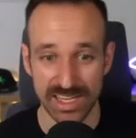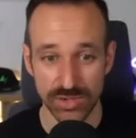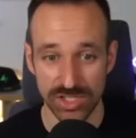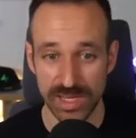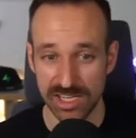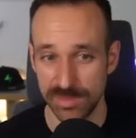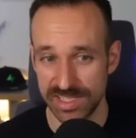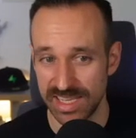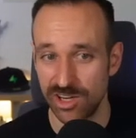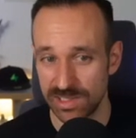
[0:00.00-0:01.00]
I've talked to many
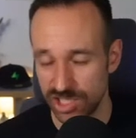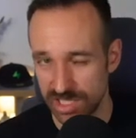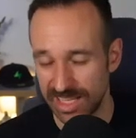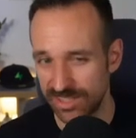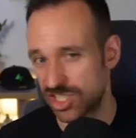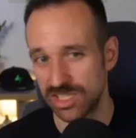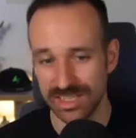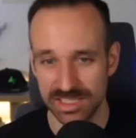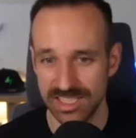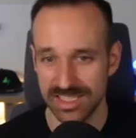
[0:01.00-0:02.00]
companies and they all just love it. Just look
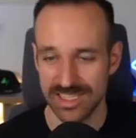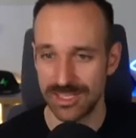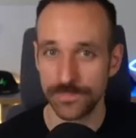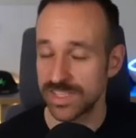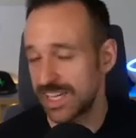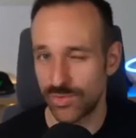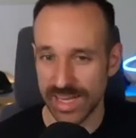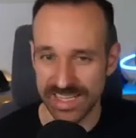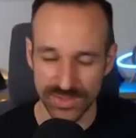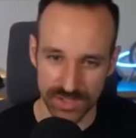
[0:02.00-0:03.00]
at the statistics in the State of
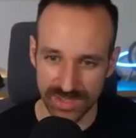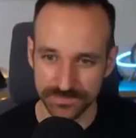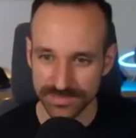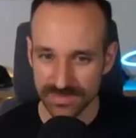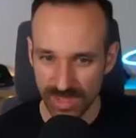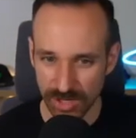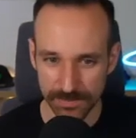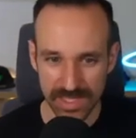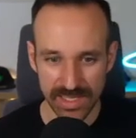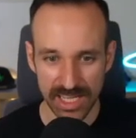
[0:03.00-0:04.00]
React Native survey.
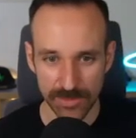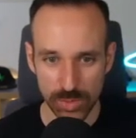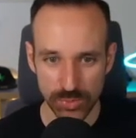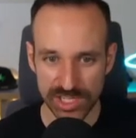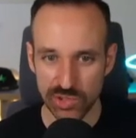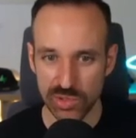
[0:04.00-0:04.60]
Okay, would be pretty